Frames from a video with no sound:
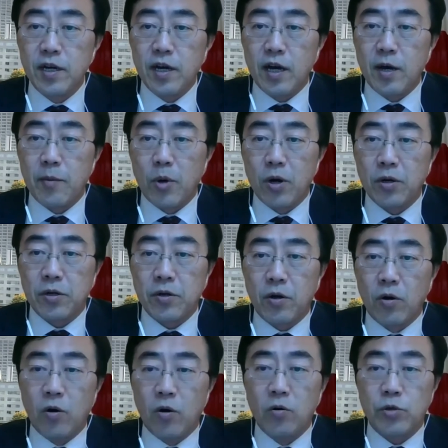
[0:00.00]
among
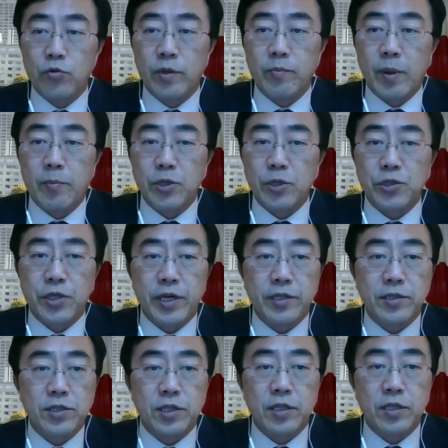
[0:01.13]
all UN member states
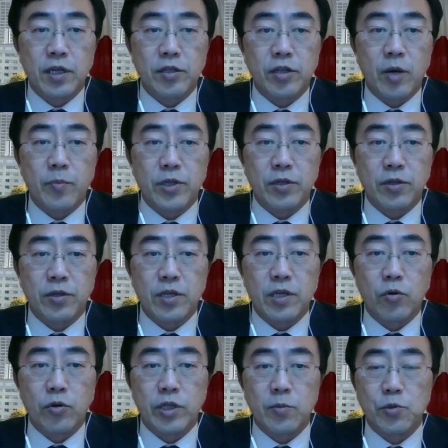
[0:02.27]
in adopting the
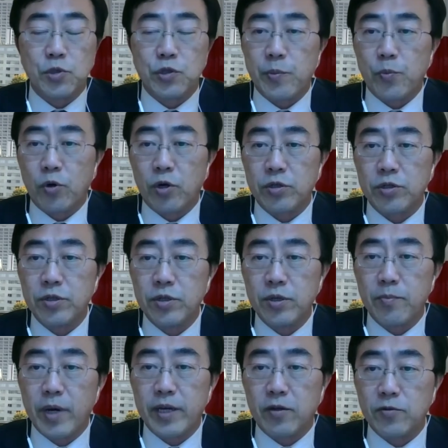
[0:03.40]
OEWG report
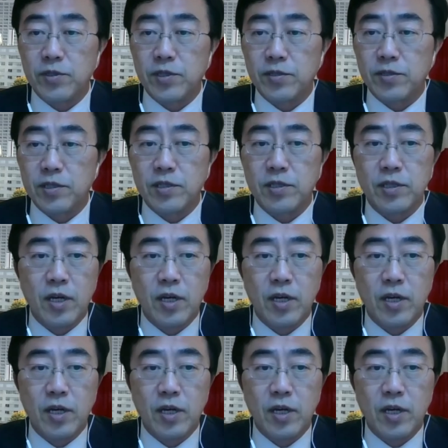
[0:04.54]
by consensus.